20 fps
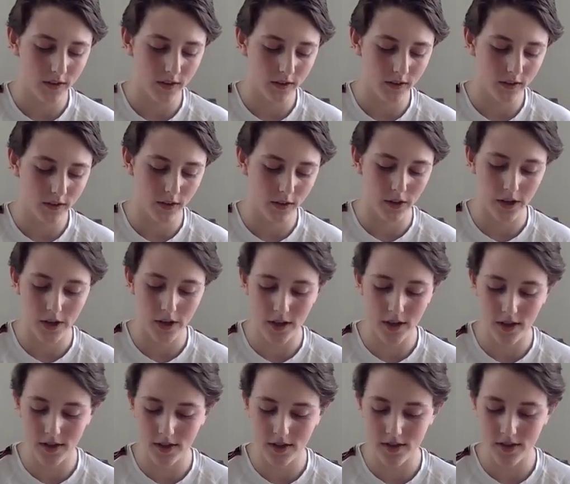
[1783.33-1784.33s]

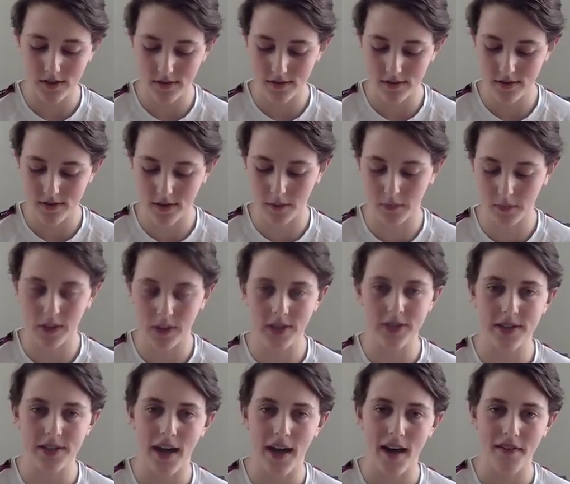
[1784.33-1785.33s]
learned some good
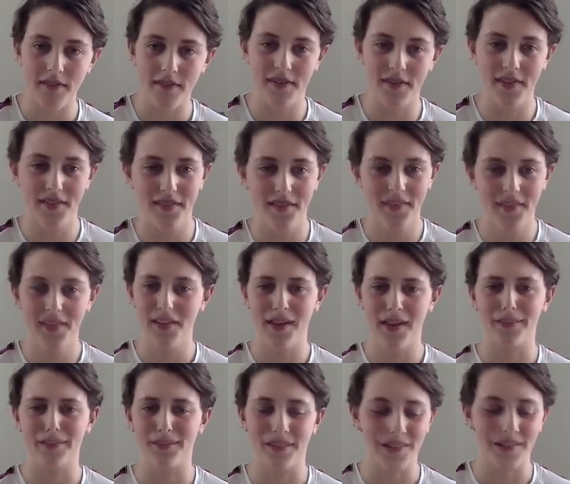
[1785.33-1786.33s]
stuff.
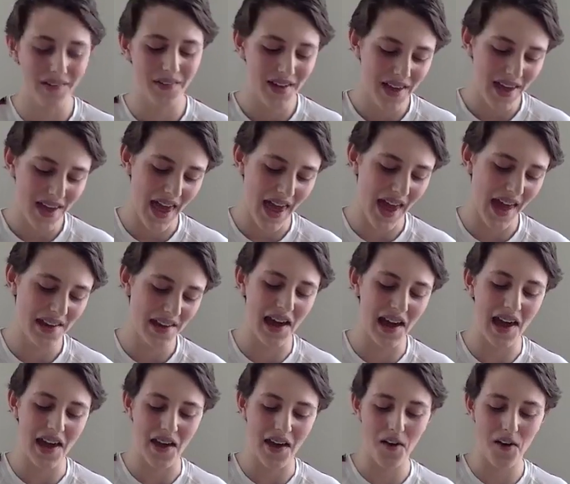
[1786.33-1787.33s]
I don't know. And
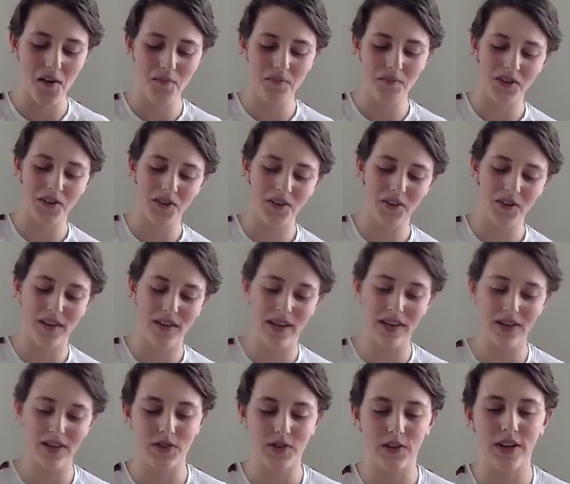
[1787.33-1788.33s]
I hope you
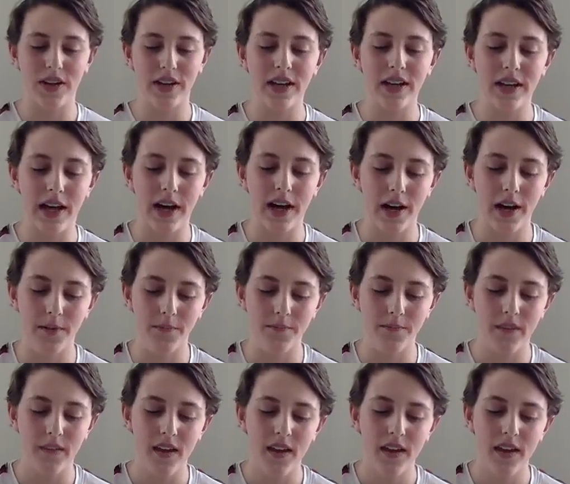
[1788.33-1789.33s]
enjoyed it.
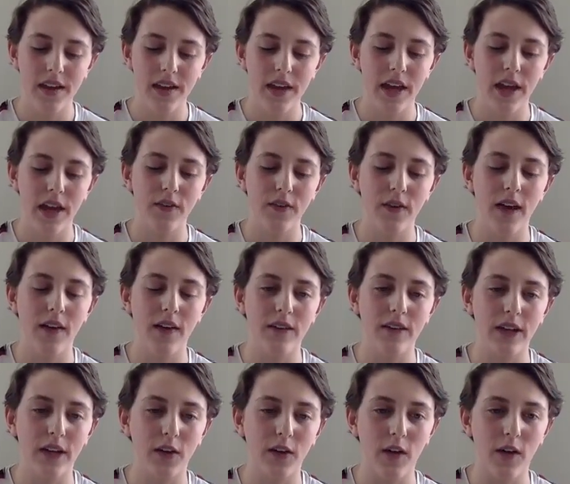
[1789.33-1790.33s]
If you have
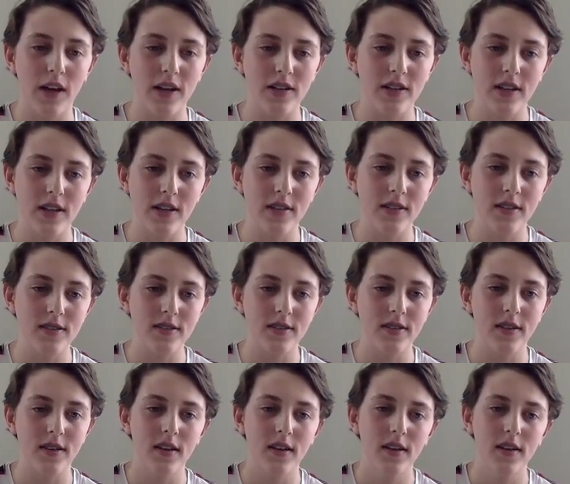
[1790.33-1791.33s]
any
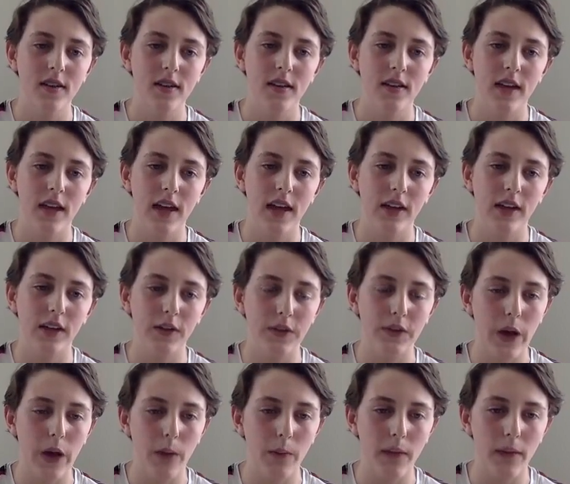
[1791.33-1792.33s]
questions and you
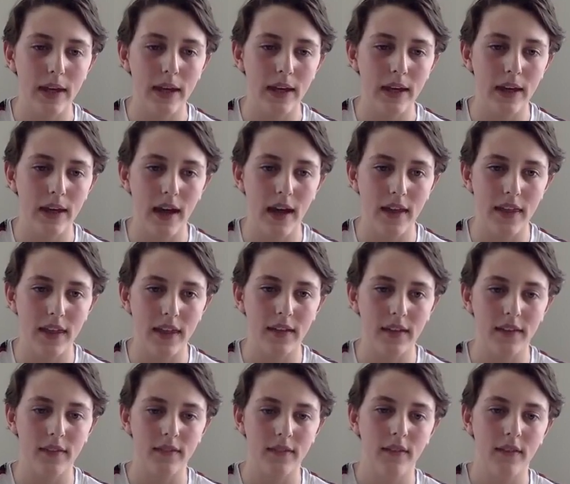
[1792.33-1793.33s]
know me, I
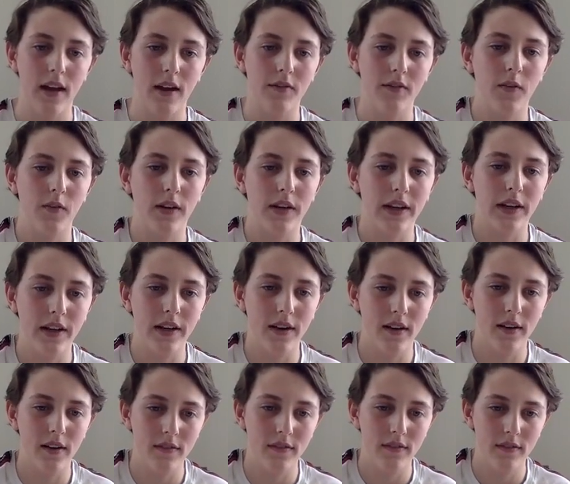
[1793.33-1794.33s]
think everyone
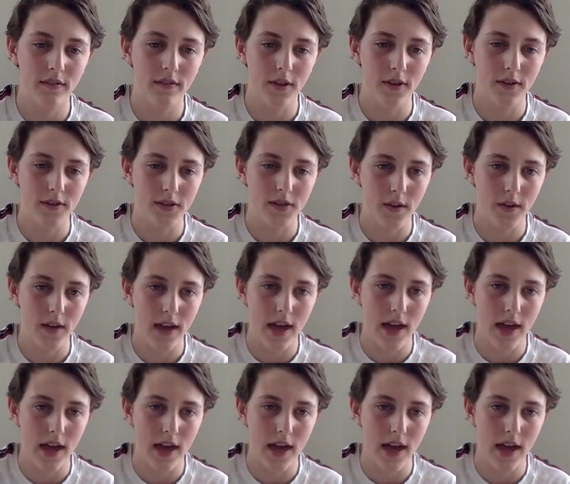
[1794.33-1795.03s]
here knows who I